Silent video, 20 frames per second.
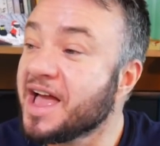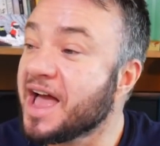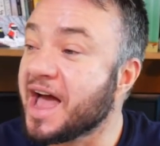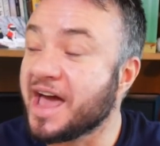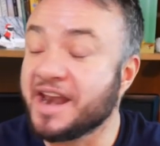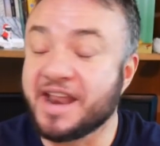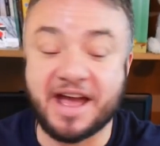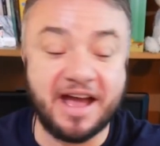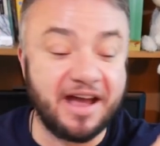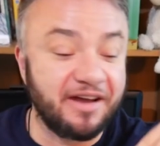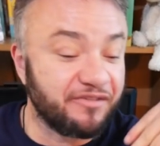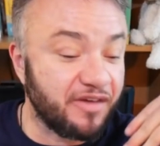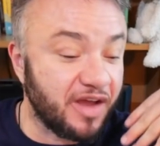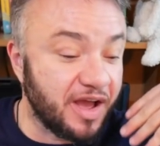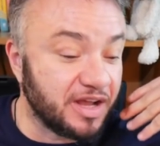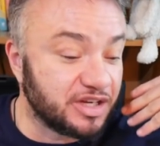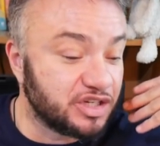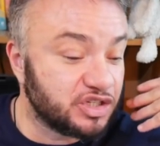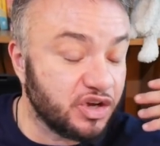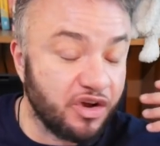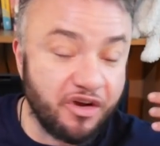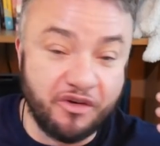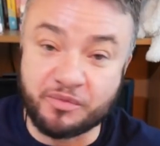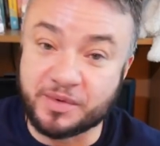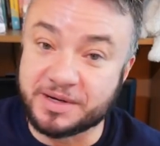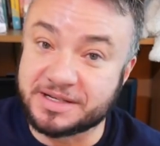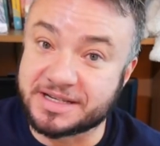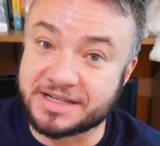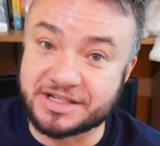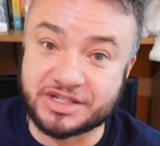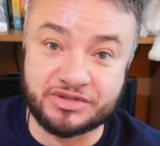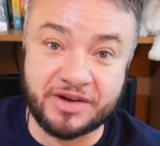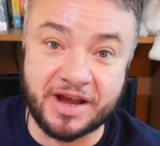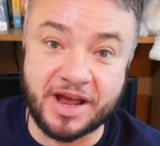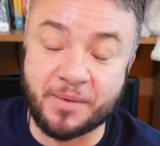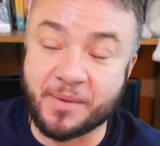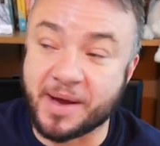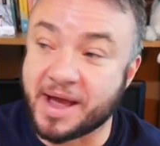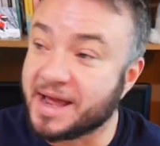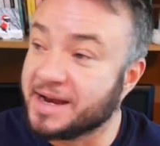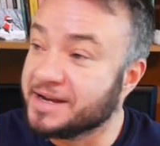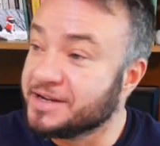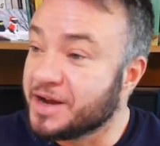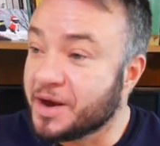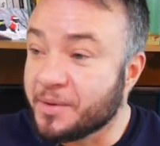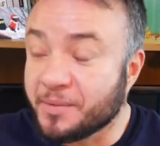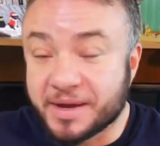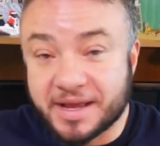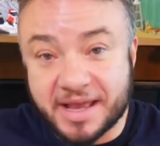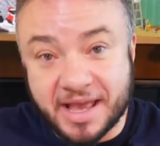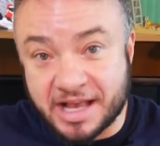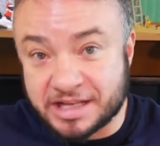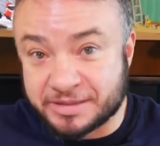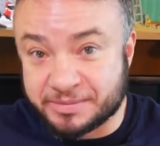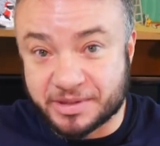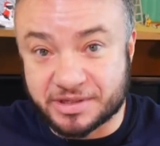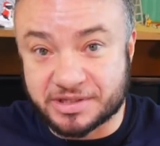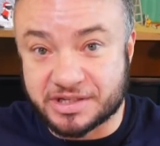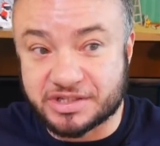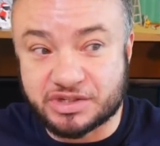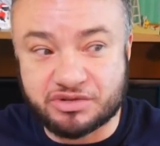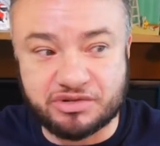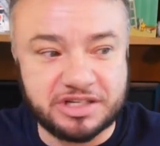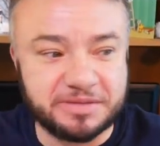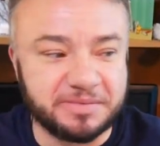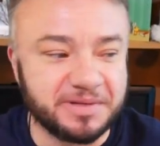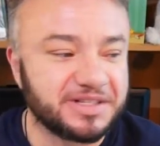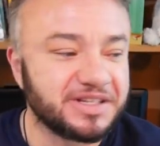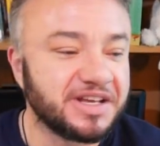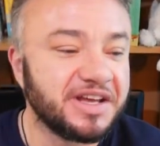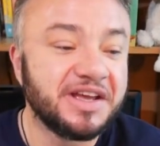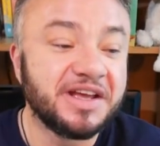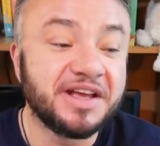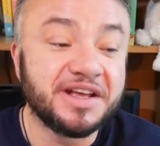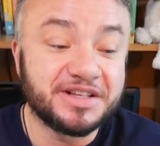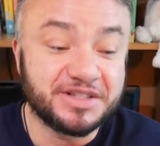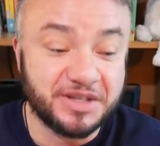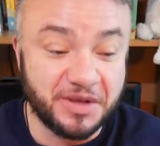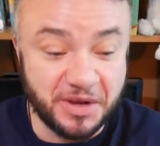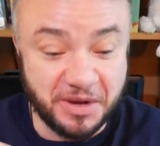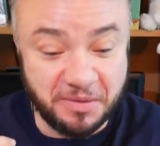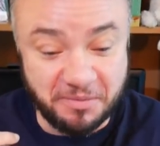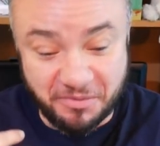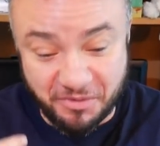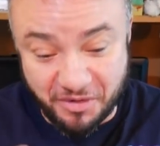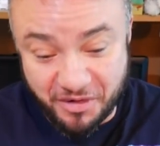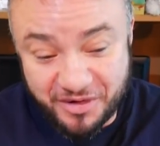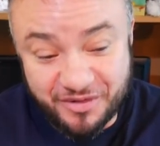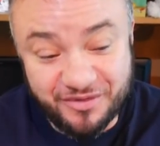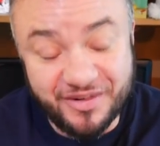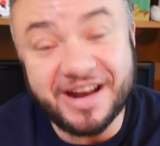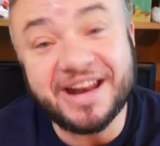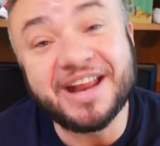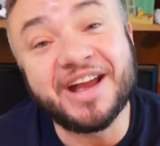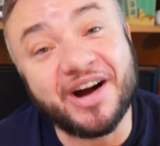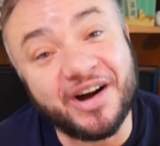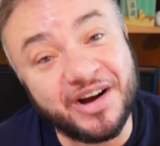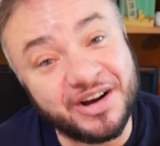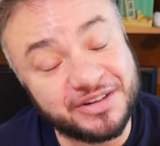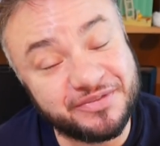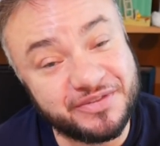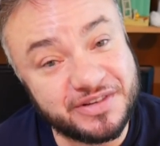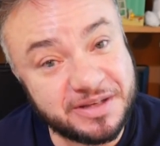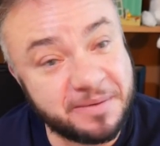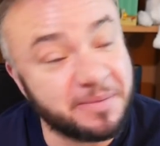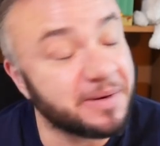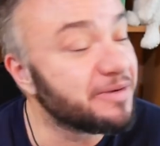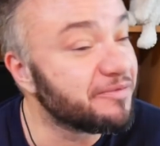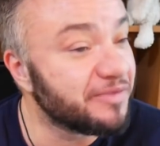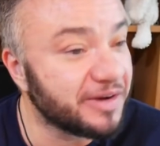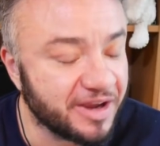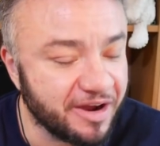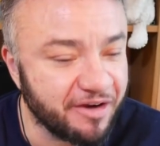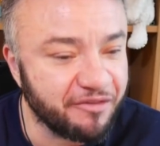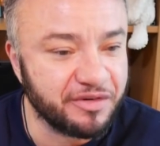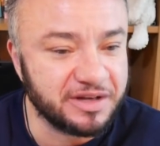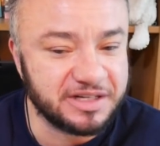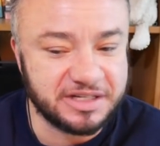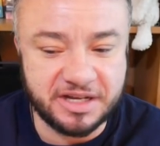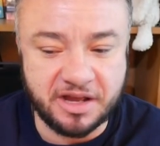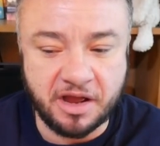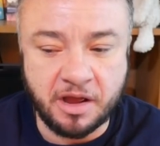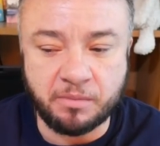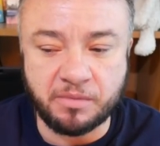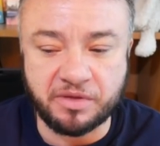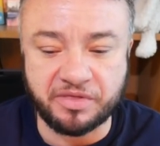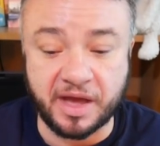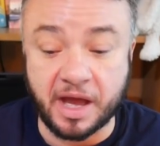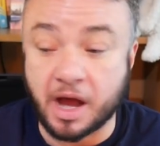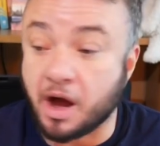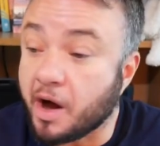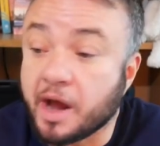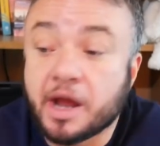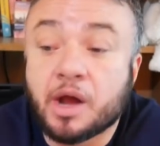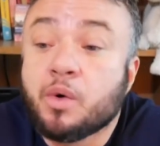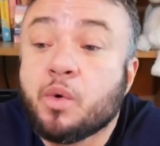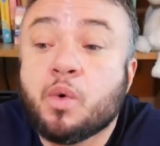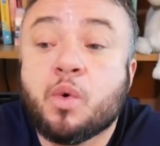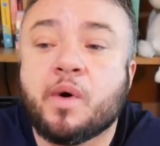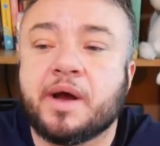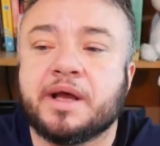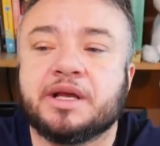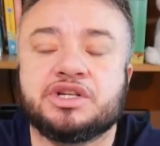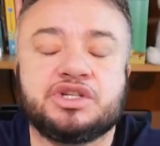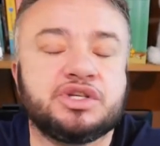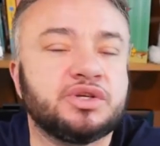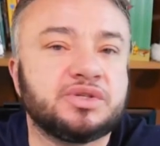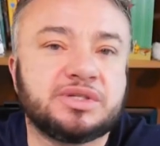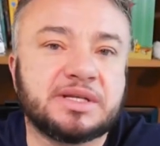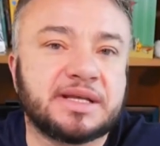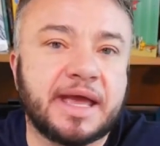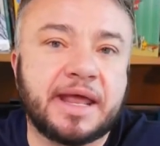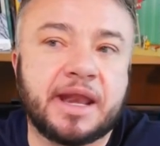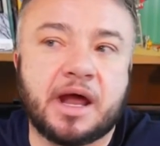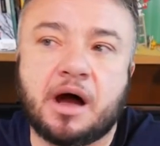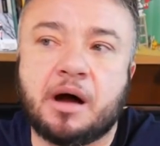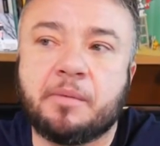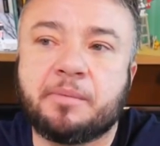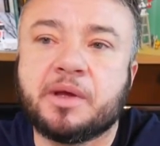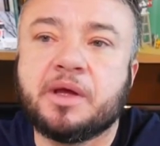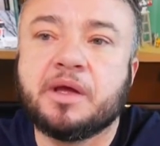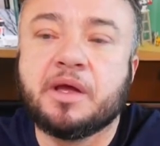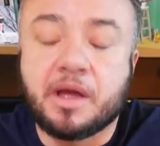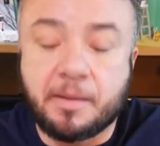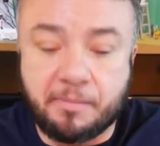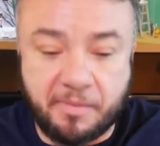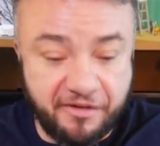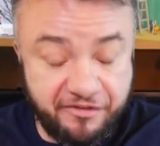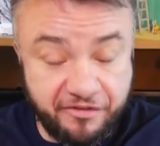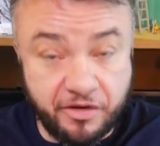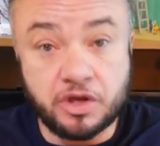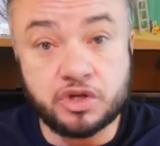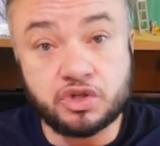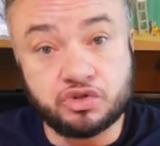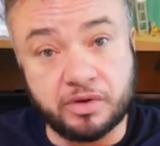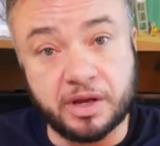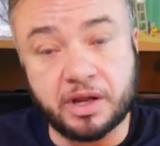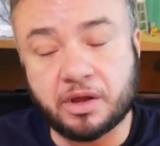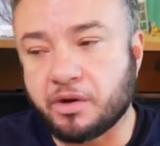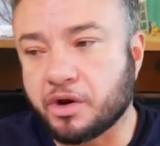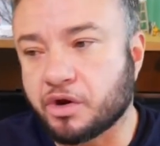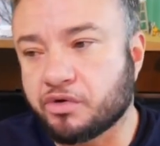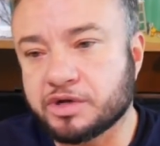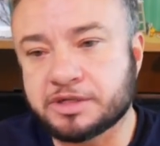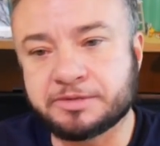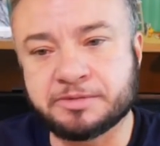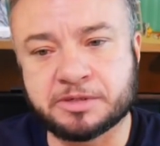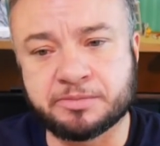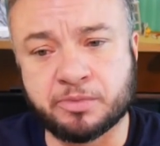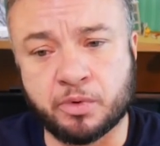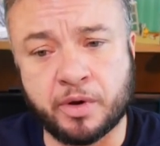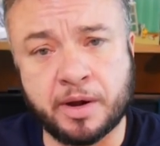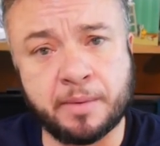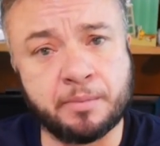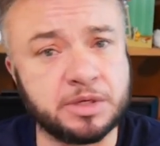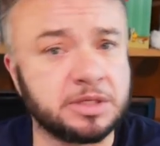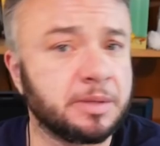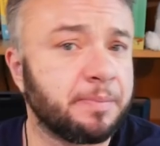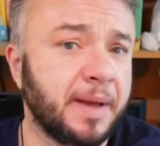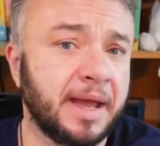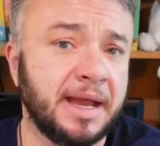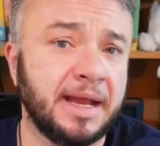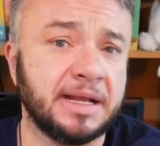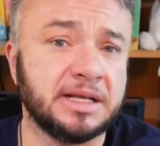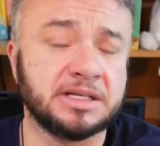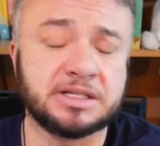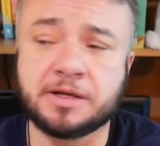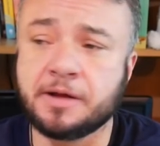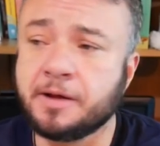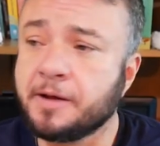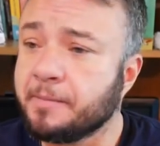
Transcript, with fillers: and have a shot of whiskey straight away, and no one cares because it's Christmas. So it can be really hard for someone in recovery to cope with that. I always used to get up. My first drink on a Christmas morning was a Bailey's.